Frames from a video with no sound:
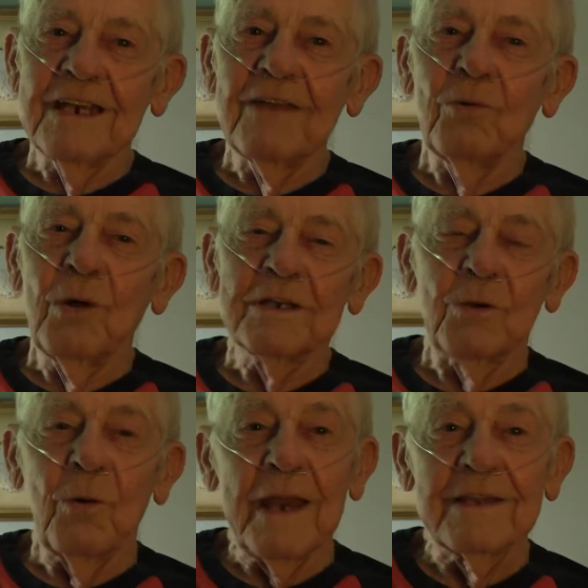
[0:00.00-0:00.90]
I never wanted to
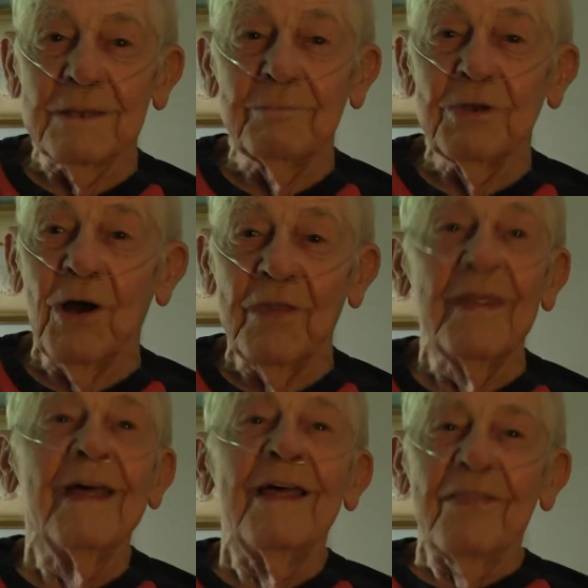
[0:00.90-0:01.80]
go anything beyond
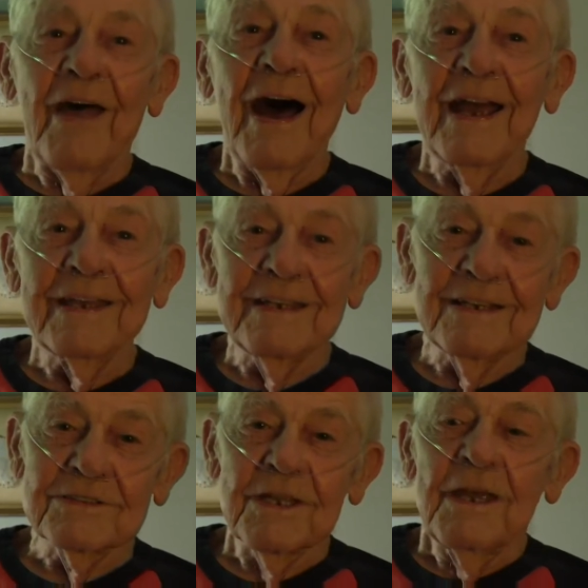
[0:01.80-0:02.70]
the high
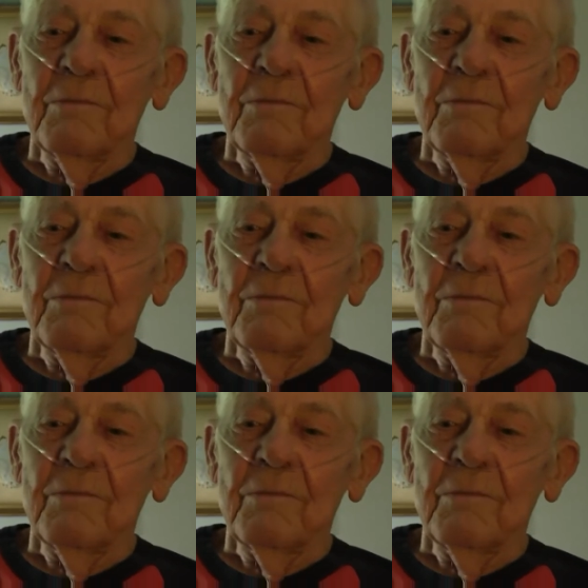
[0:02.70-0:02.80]
heels.